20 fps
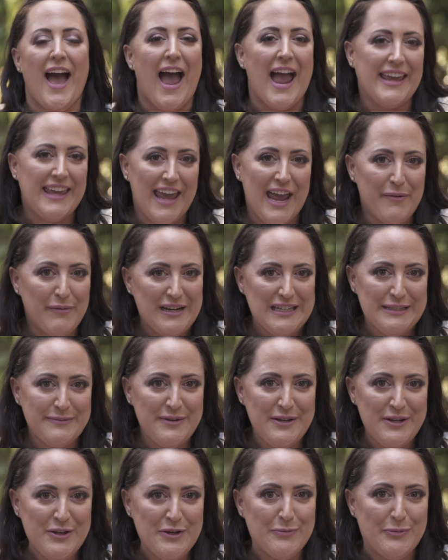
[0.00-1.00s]
I can't wait to
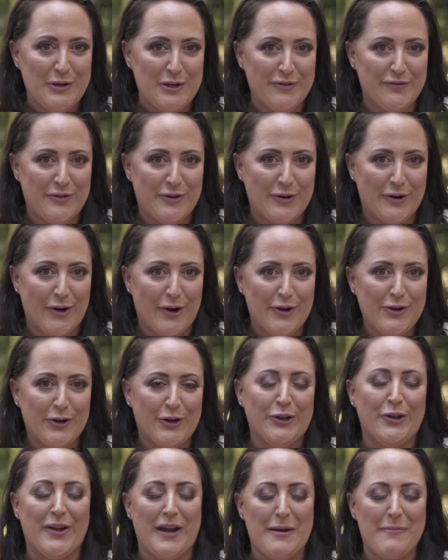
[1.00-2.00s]
meet you, beautiful girl.
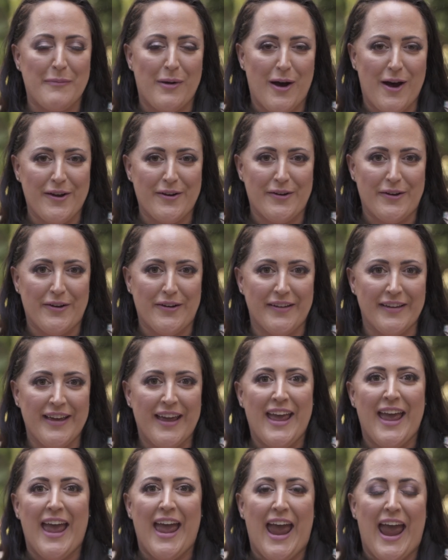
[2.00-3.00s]
You're really a model.
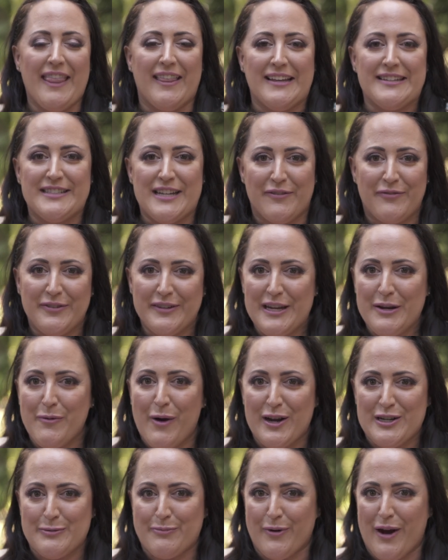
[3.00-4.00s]
And let's definitely
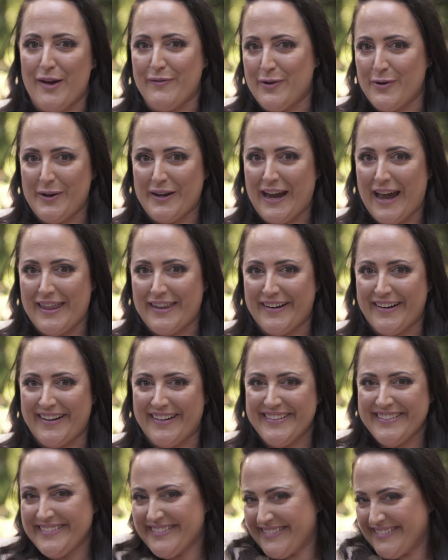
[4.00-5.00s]
watch Bravo
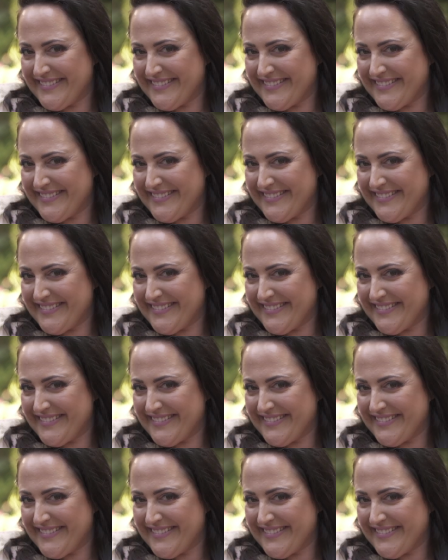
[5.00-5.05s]
together.